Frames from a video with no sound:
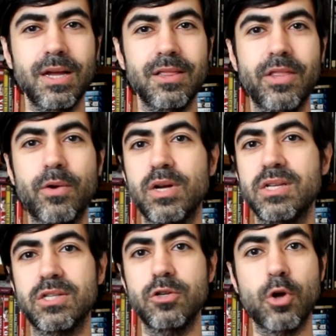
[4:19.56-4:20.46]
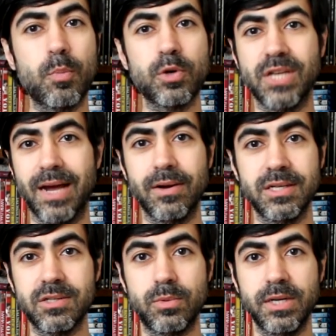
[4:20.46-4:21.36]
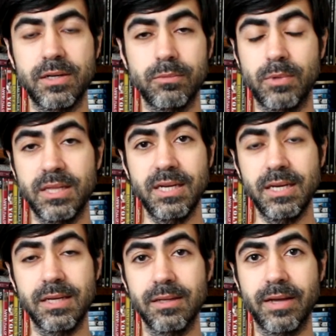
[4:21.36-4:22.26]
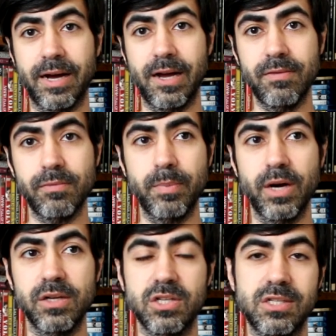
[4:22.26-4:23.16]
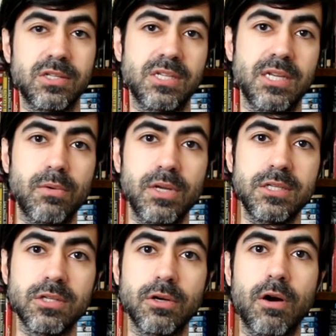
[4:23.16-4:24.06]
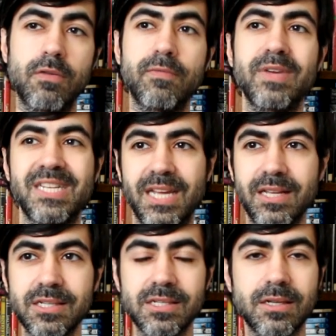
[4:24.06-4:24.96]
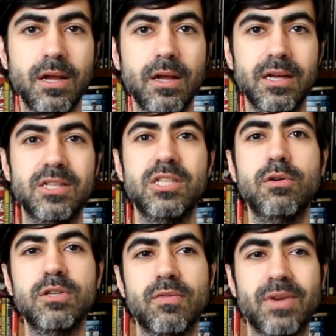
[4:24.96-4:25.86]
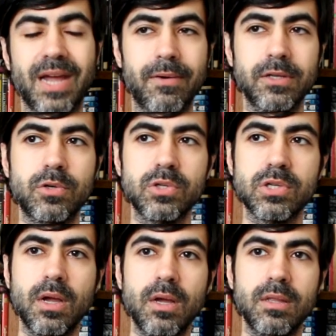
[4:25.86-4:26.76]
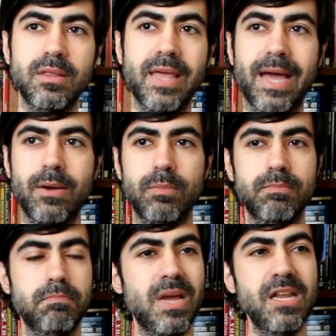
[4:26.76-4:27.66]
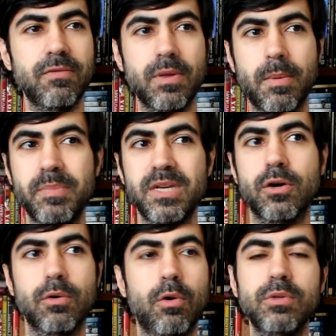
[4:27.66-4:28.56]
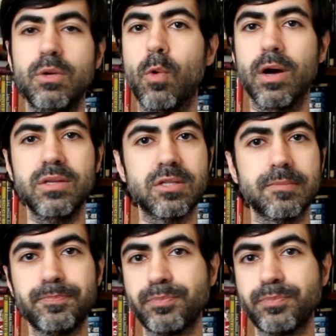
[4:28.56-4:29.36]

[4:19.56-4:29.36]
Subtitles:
There is no protagonist really in The Hive, but just a series of vignettes, a series of characters that many of them appear only once.